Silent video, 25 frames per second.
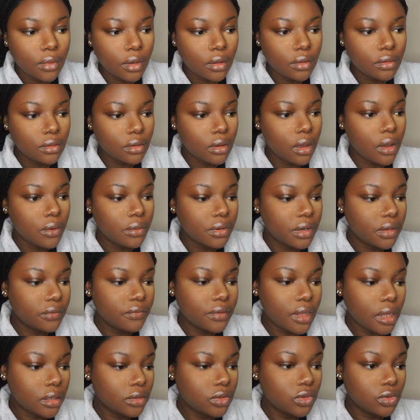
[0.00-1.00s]
So I will leave
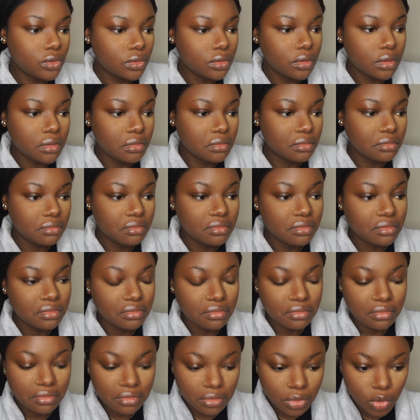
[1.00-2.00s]
that to
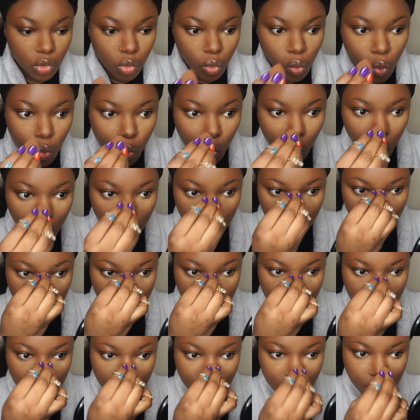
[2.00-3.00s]
cook.
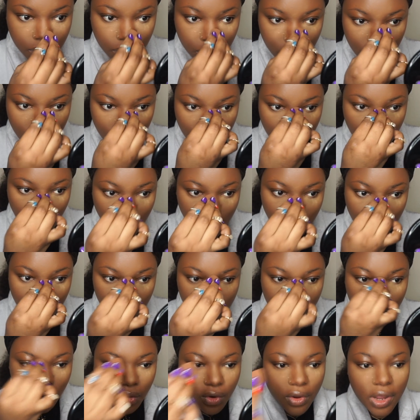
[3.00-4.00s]

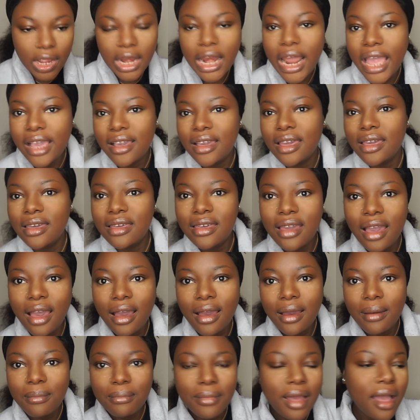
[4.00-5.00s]
Boy like a
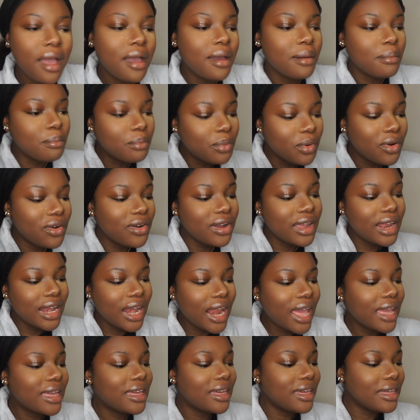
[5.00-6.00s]
yam, boy
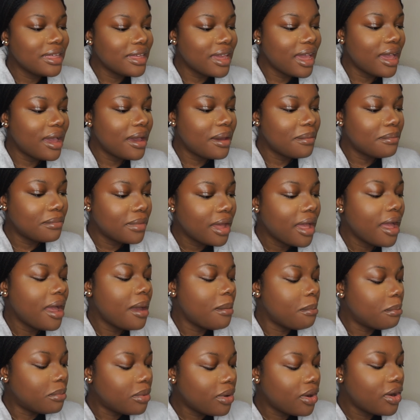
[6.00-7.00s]
like a yam,
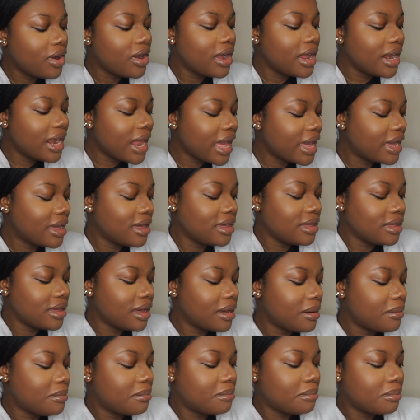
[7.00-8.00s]
boy like a
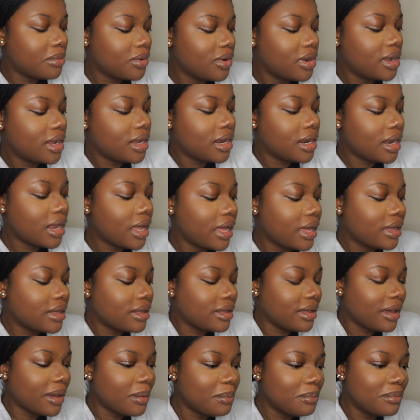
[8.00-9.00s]
yam, boy like a
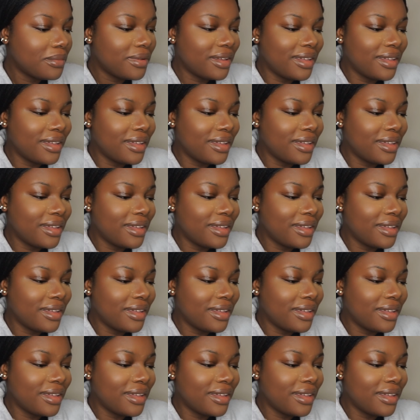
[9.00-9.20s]
yam.